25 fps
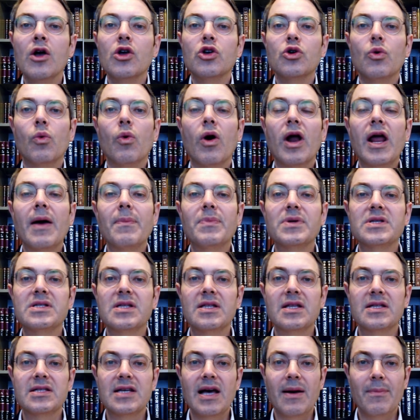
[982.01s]
But what happens
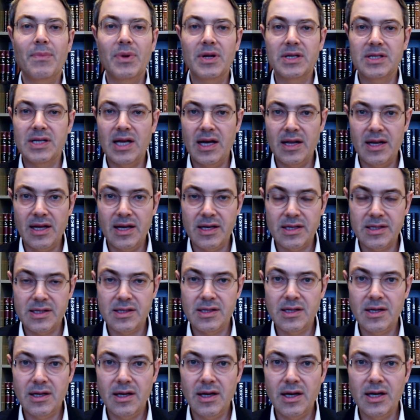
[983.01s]
in the temple is like
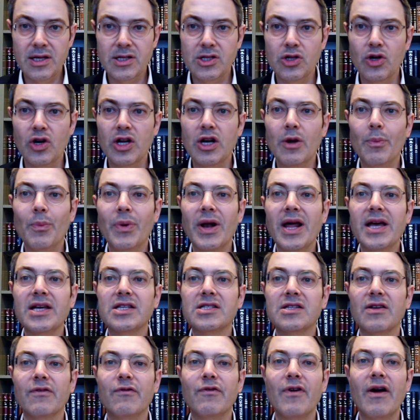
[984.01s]
this, is you're in a
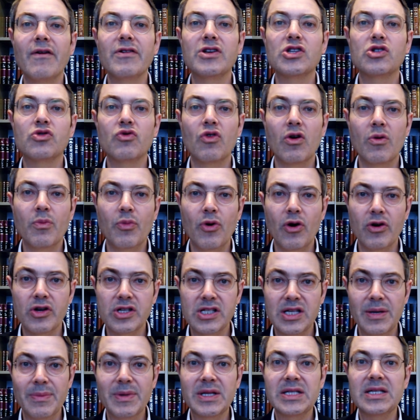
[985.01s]
place of very strong
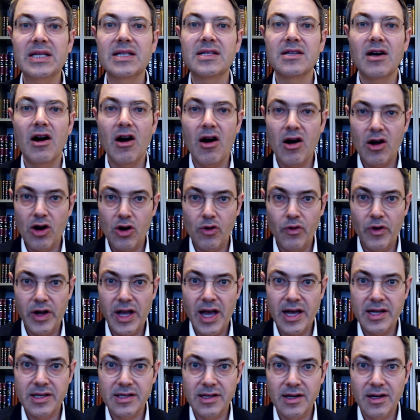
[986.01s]
proximity to our
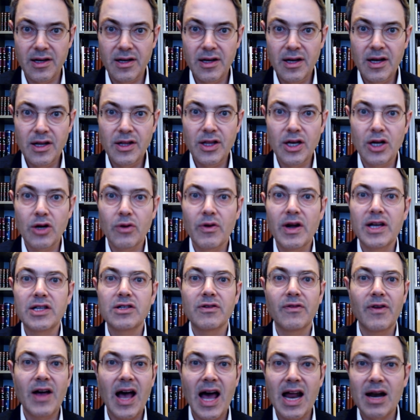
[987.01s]
creator, the creator
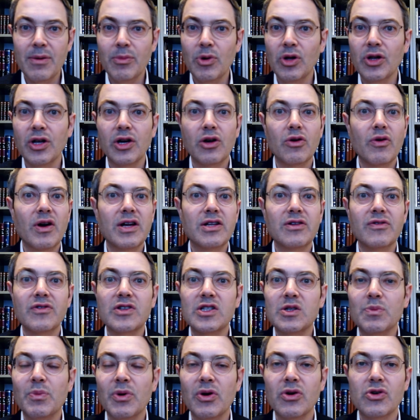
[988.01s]
of animal, the creator of
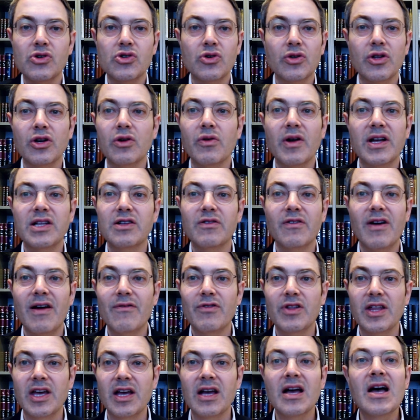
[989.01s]
spiritual, the creator of
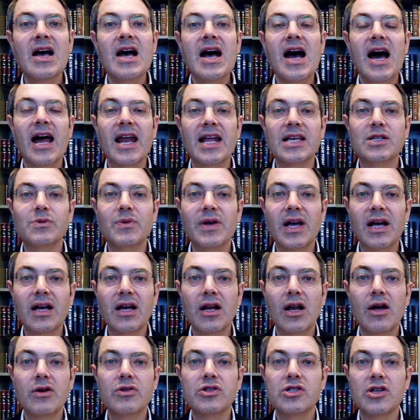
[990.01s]
everything. And as we get
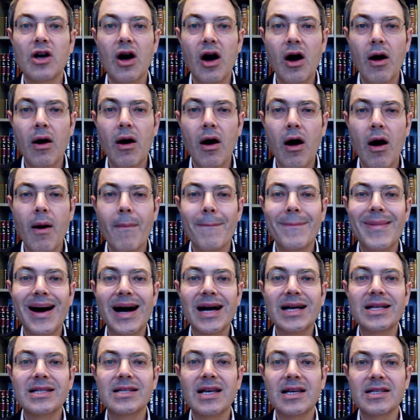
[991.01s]
closer, our
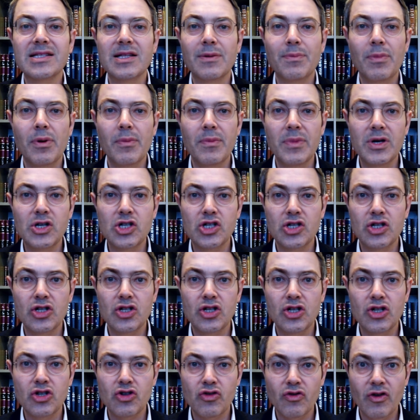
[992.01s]
mind has the permission
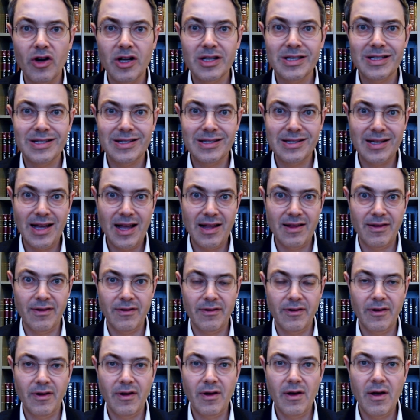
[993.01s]
to
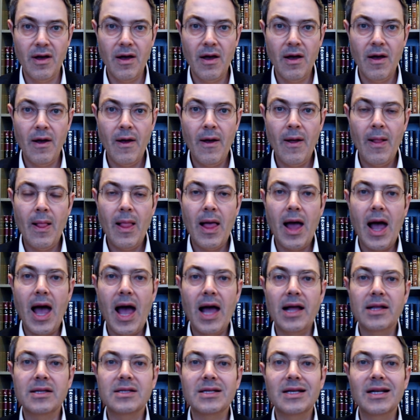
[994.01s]
transcend
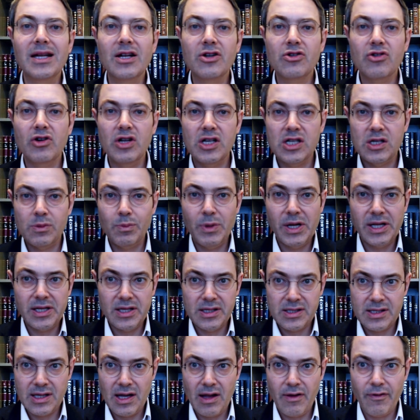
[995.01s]
and to literally split
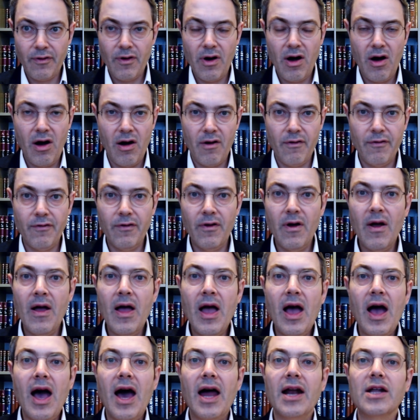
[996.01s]
itself off.
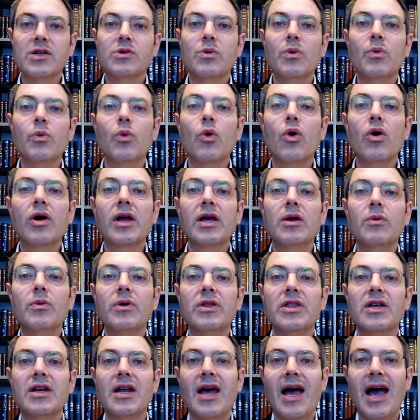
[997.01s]
And as we walk in
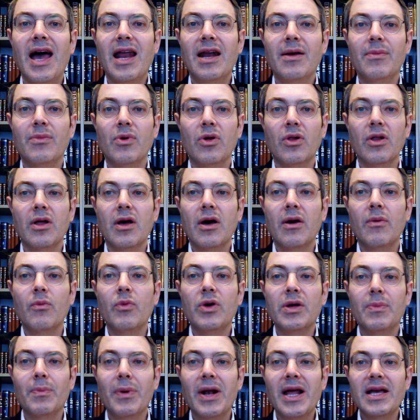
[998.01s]
with an animal and
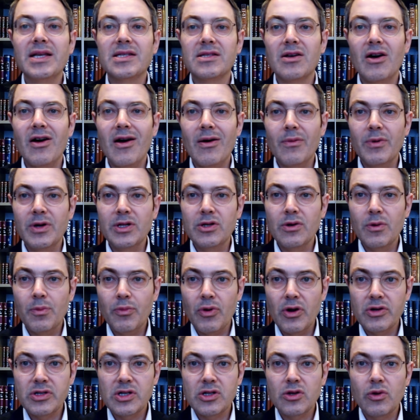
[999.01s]
we do a
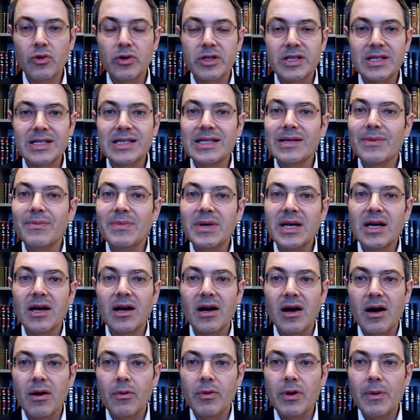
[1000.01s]
process called
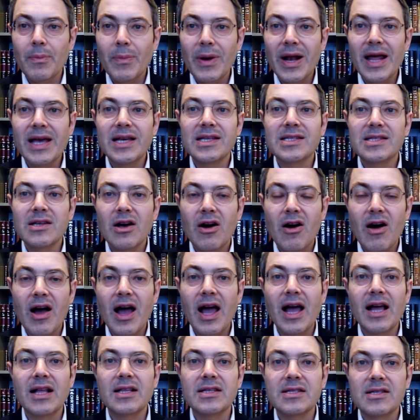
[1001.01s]
samicha, we place our
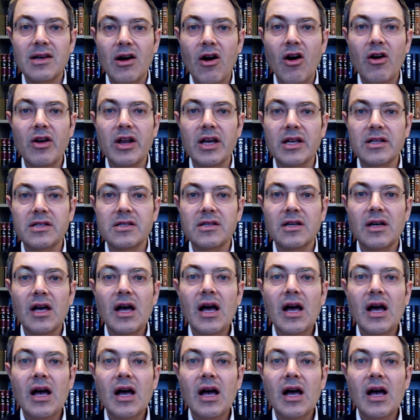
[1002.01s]
hands on it.